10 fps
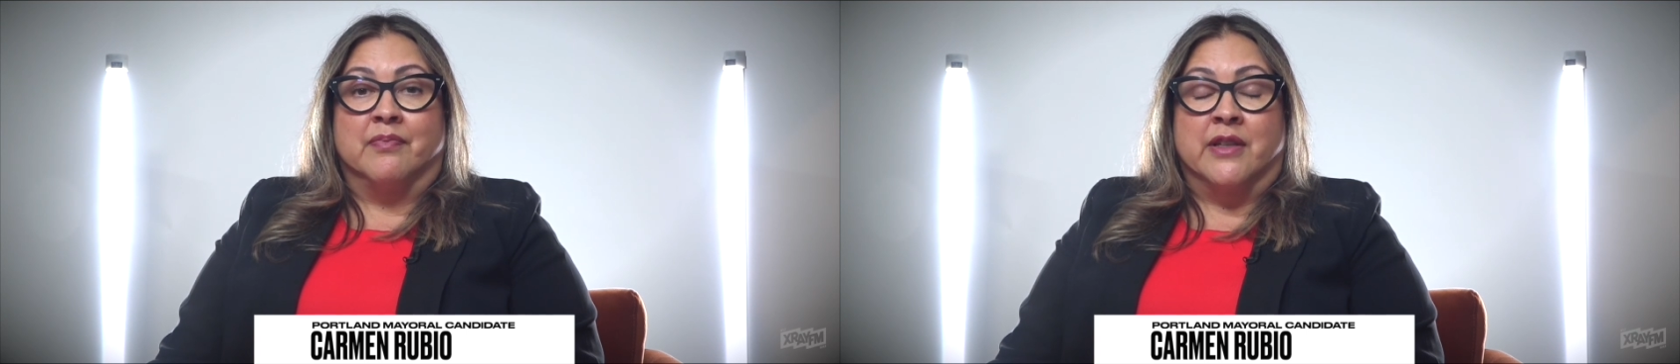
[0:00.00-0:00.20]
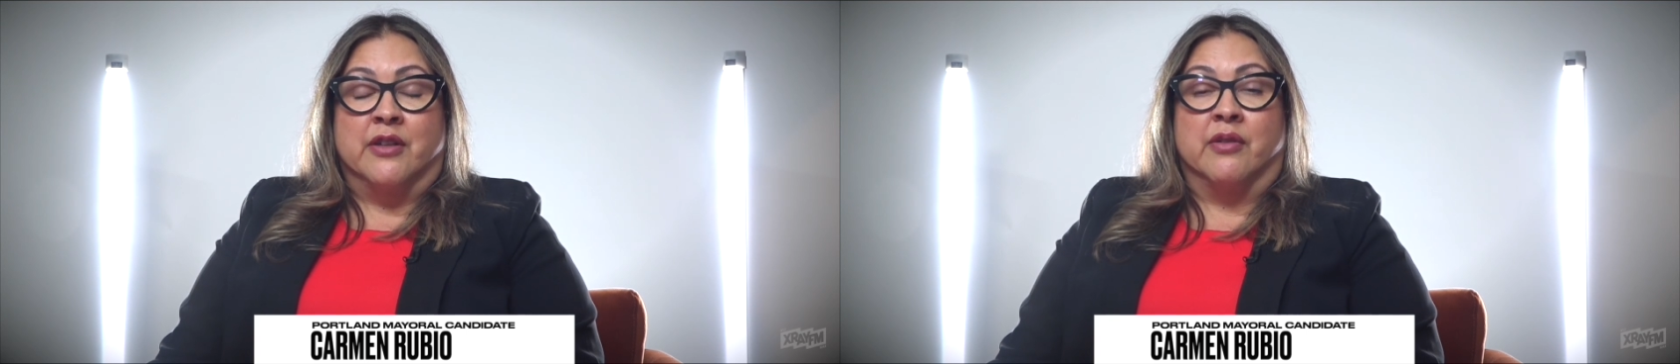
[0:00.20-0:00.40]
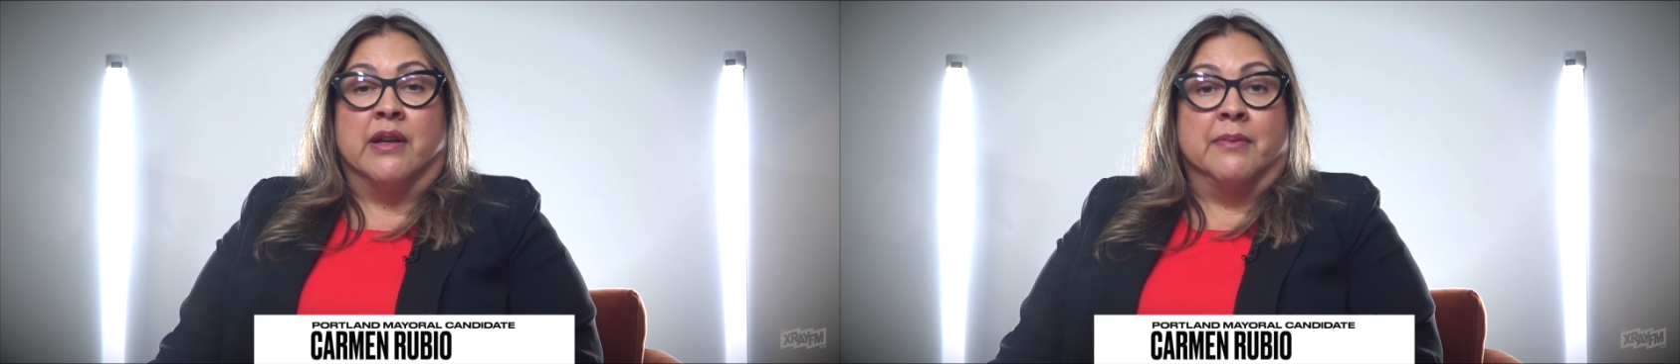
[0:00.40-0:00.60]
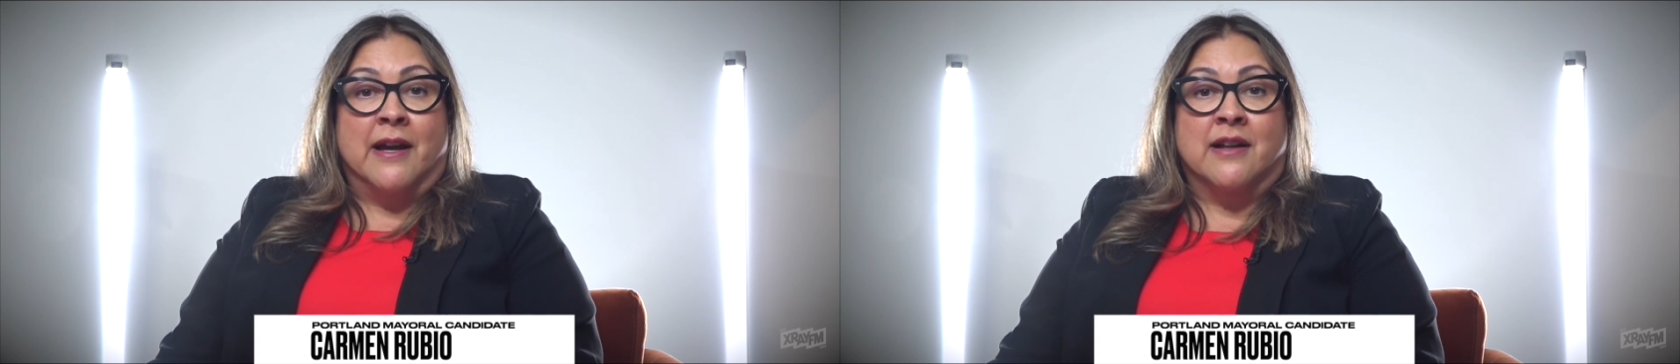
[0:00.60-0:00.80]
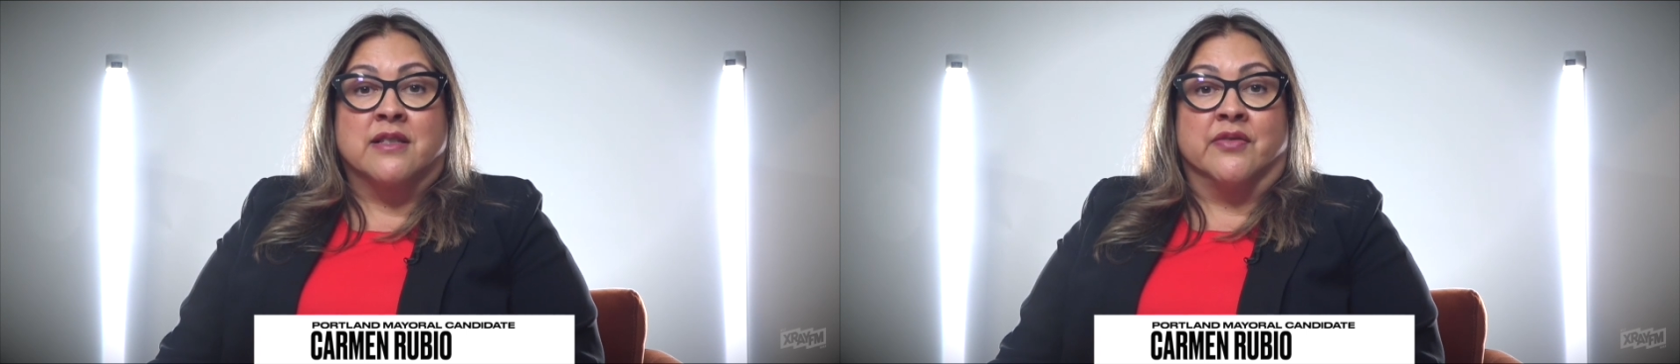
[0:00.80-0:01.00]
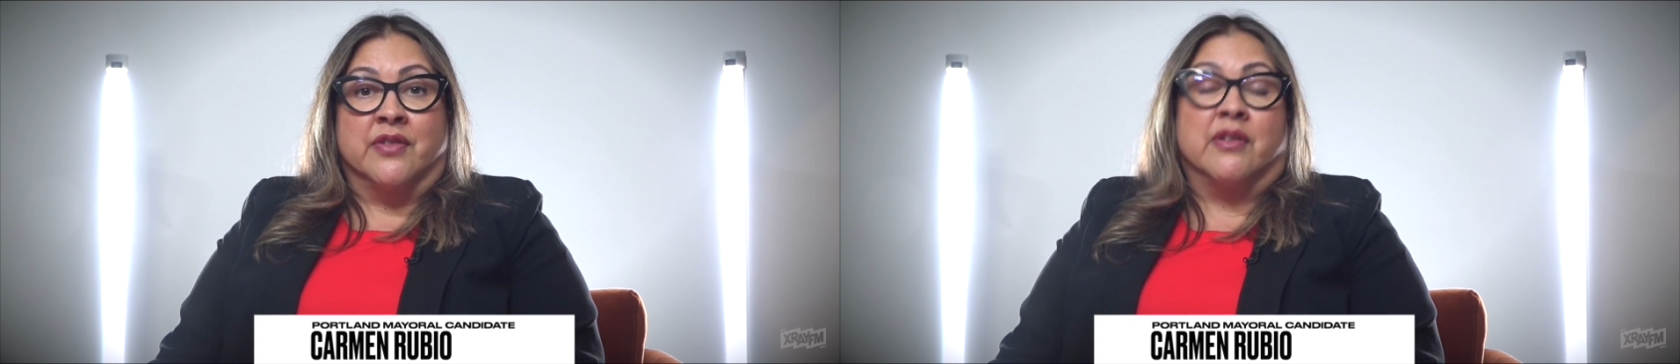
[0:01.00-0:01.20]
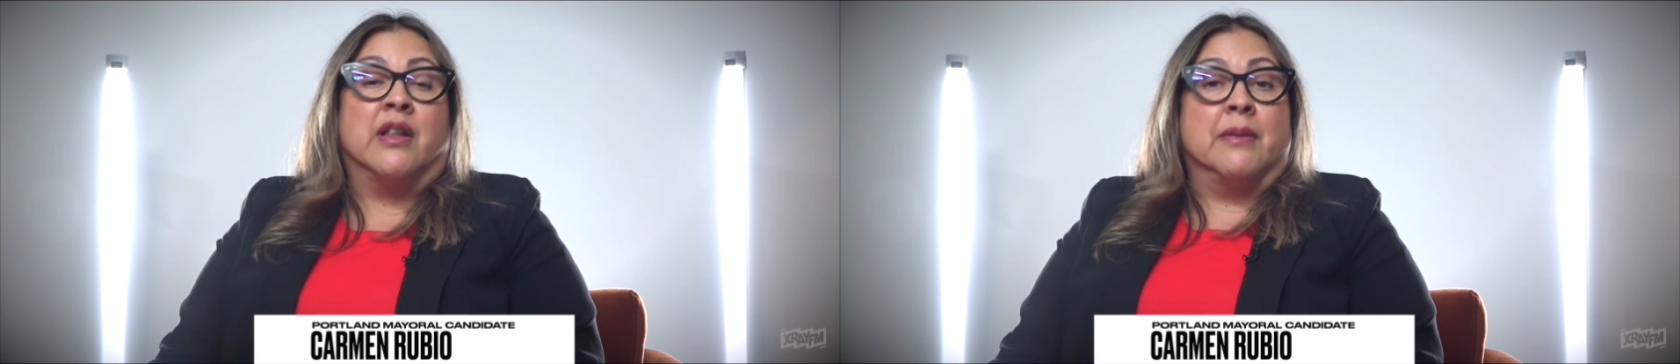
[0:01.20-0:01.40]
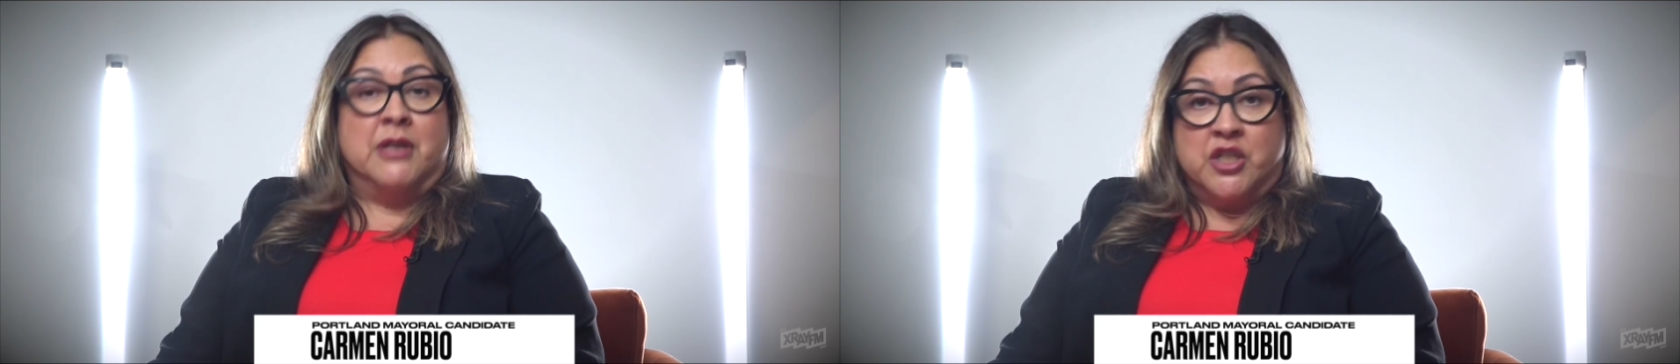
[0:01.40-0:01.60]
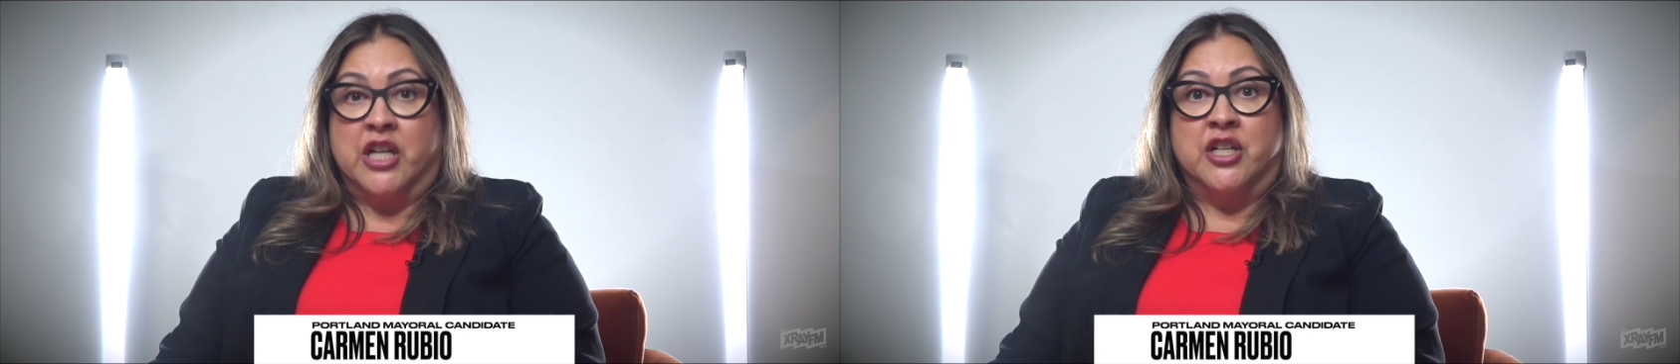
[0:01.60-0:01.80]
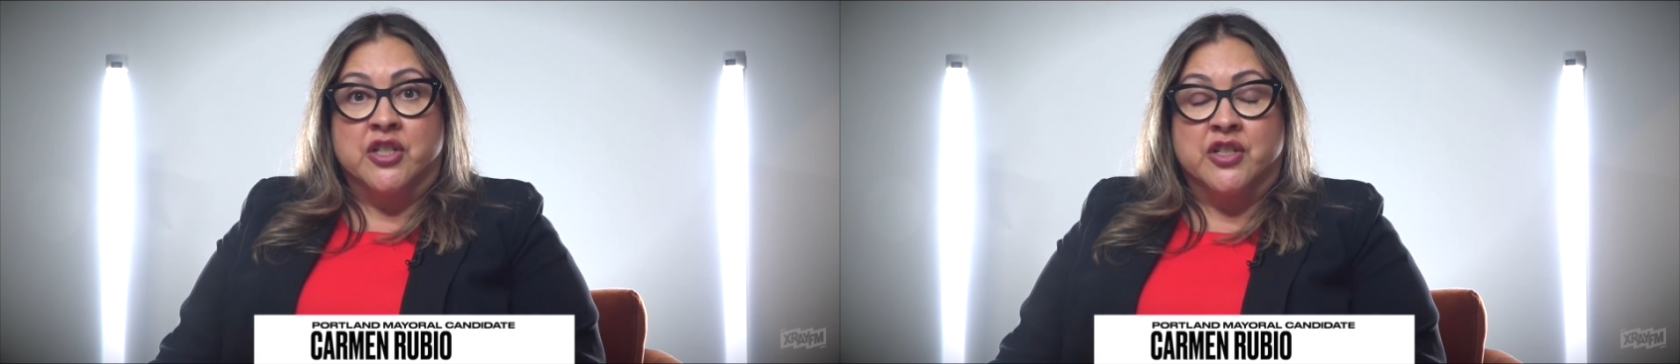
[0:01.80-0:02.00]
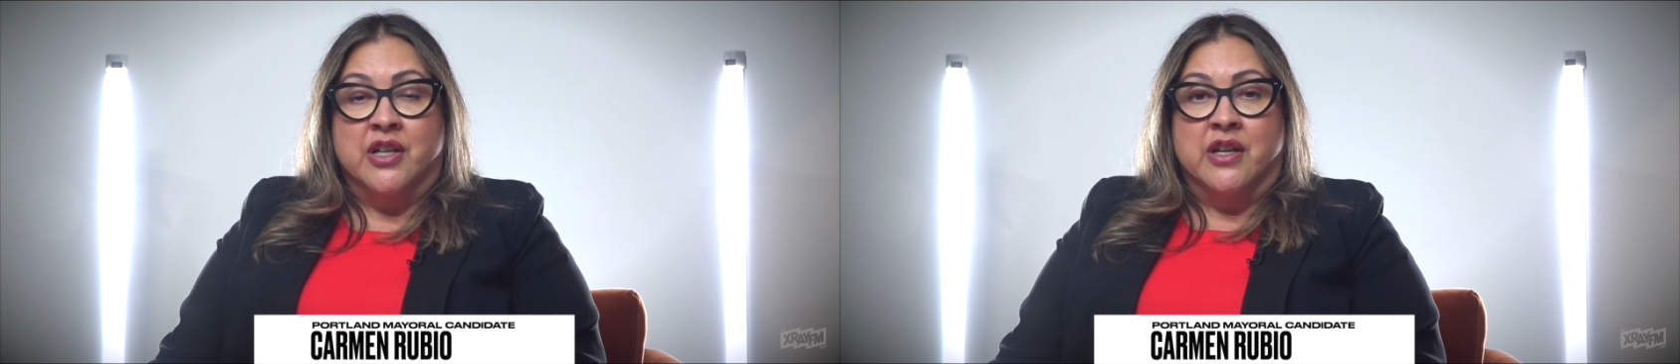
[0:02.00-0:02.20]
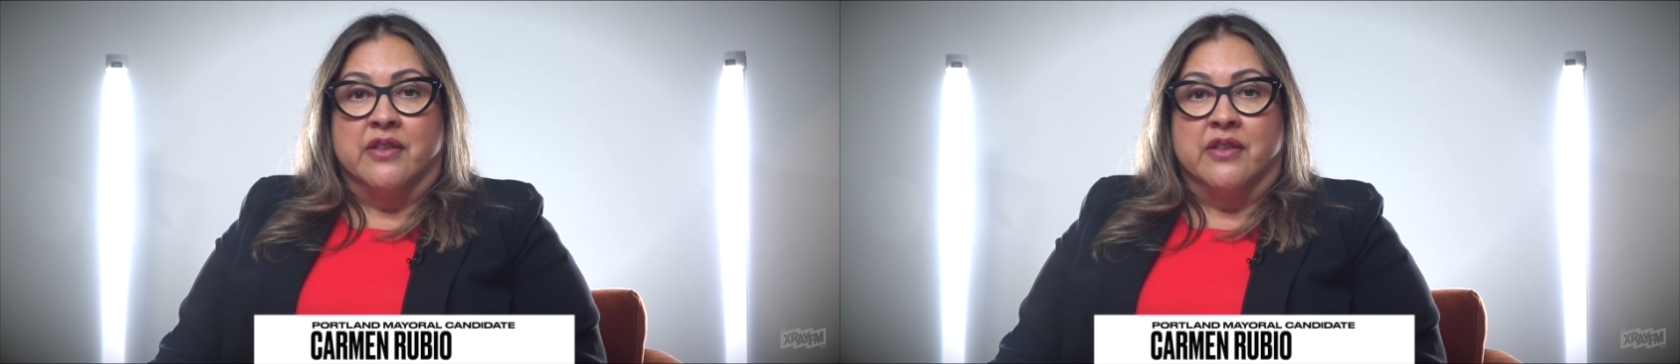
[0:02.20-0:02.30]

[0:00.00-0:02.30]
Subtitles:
impacts of the climate change